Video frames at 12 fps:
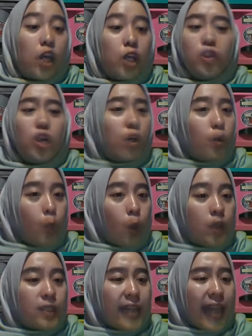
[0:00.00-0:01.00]
You don't
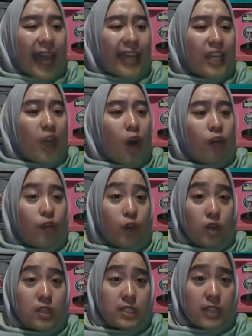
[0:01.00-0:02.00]
want any of
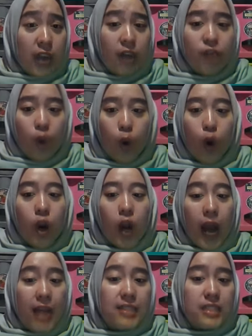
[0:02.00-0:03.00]
your staff or
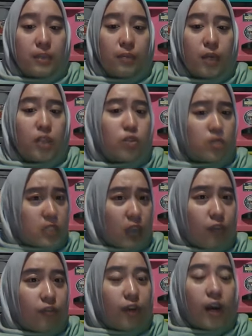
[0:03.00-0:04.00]
customer to
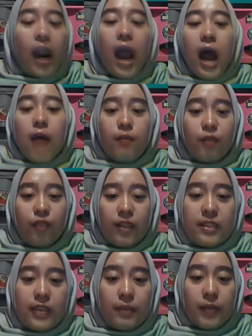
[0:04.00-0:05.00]
suffer
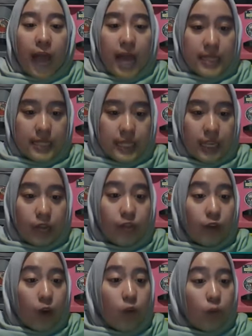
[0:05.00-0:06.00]
preventable accident
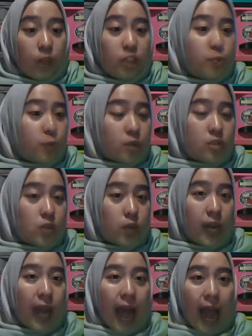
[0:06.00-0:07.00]
from which
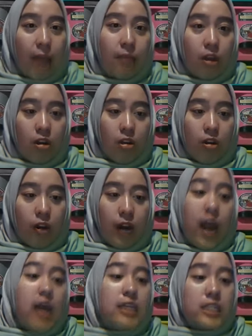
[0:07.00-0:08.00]
personal harm occur,
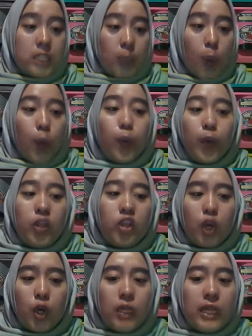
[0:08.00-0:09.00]
so
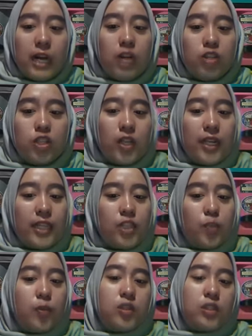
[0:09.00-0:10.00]
which could also lead to
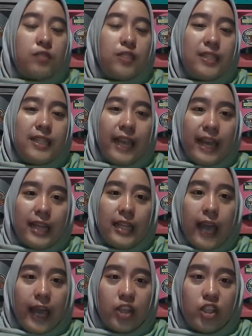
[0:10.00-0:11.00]
possible legal
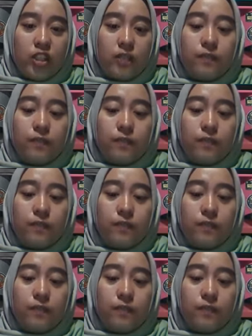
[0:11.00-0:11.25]
action.